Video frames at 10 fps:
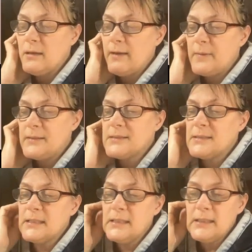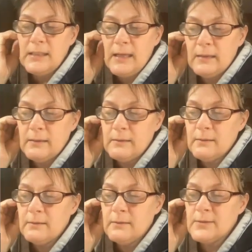have been studied,
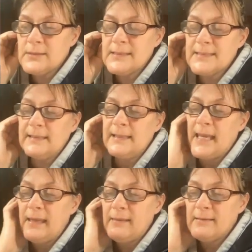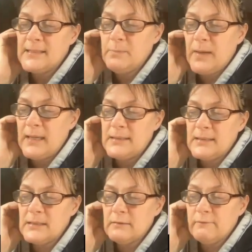and there's this
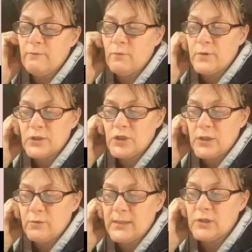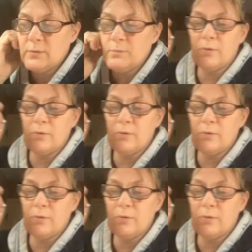length-dependent force generation